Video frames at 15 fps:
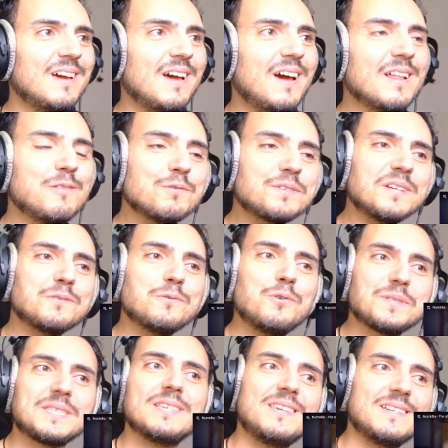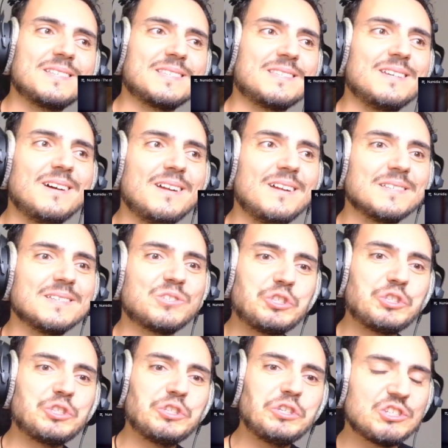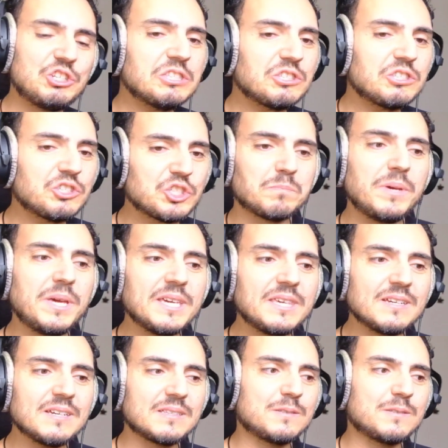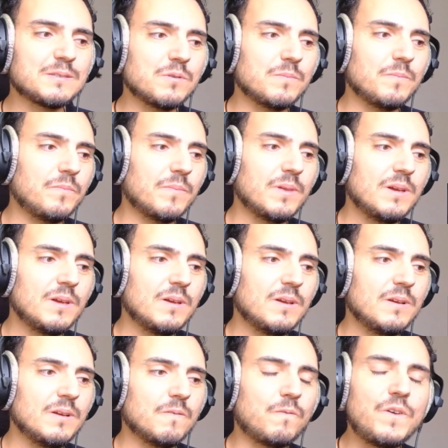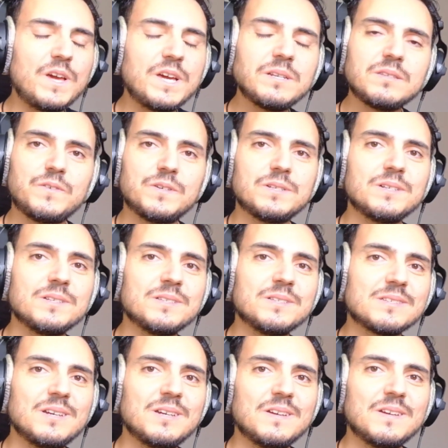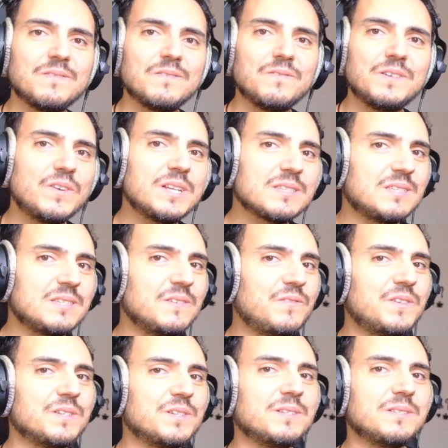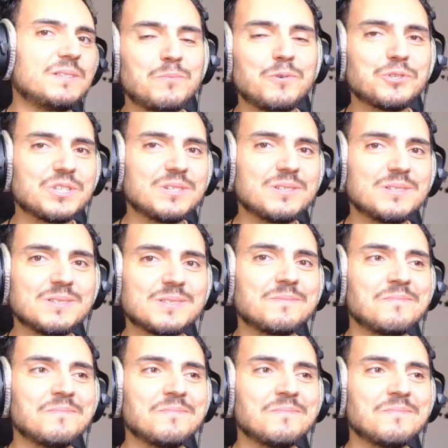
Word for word: And look at her singing styles. She she's just making this song very different. It's very different emotions.